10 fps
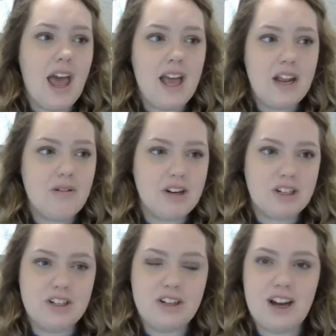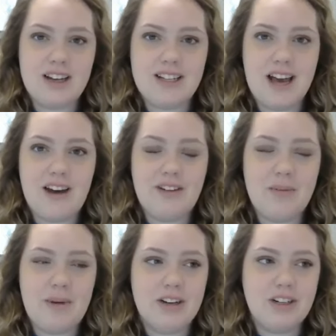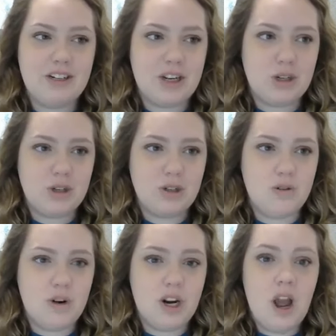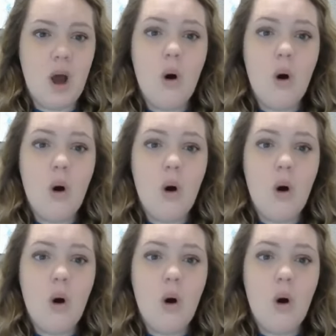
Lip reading: any questions you guys have about your sender score.